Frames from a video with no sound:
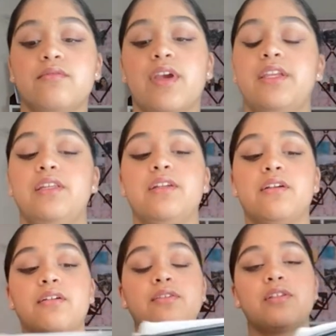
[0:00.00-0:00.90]
Right
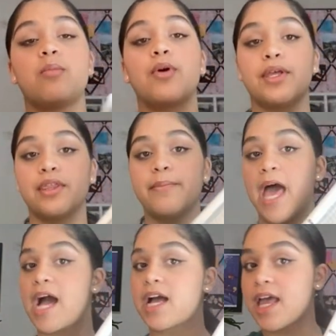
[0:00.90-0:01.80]
here, somewhat in the
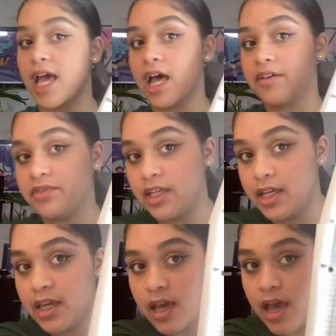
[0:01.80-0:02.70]
back, I have
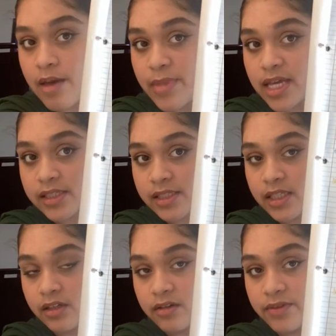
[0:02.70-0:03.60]
the MS
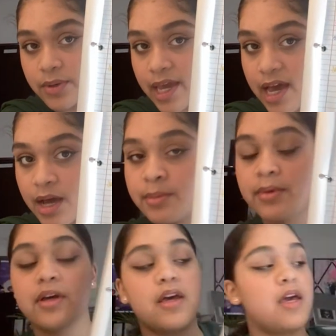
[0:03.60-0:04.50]
Theater
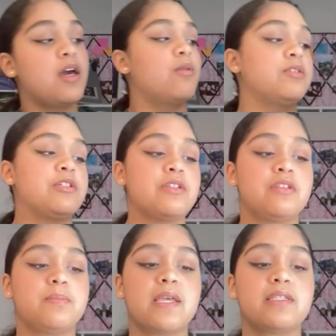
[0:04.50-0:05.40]
vocab, which
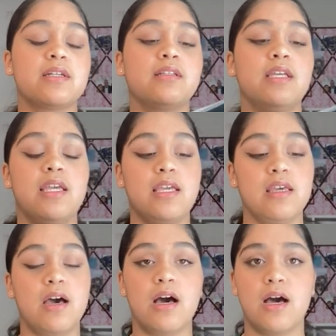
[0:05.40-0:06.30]
is
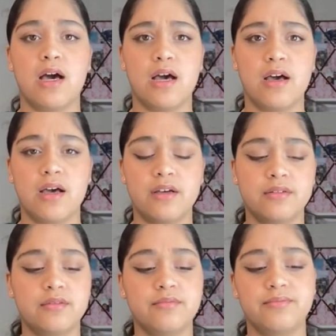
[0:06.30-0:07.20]
basically
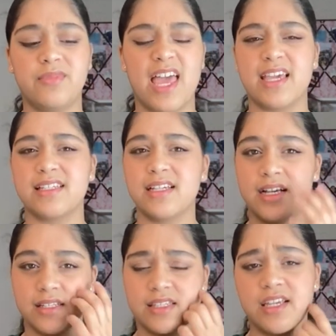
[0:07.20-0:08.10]
like
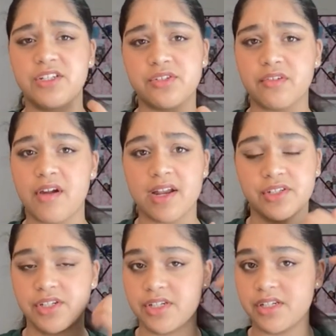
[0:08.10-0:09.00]
a stage
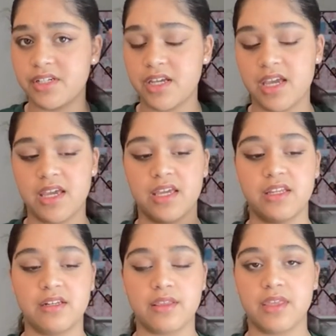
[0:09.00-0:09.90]
direction
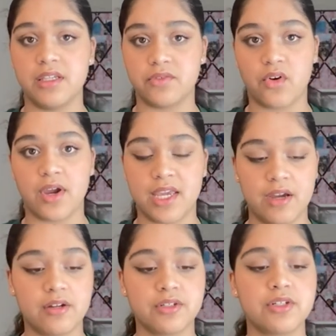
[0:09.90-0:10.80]
and things for a
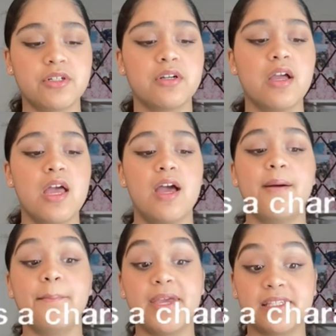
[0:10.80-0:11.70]
character.
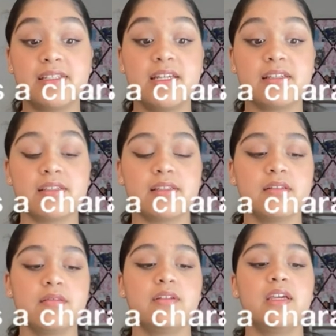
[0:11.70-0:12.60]
Business
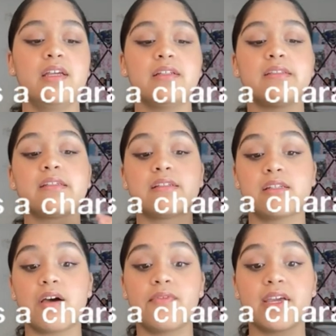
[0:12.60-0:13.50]
is
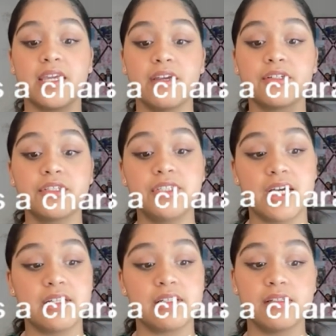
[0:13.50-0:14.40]
stuff a character
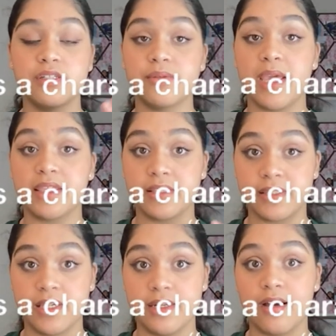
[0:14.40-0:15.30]
does to make the scene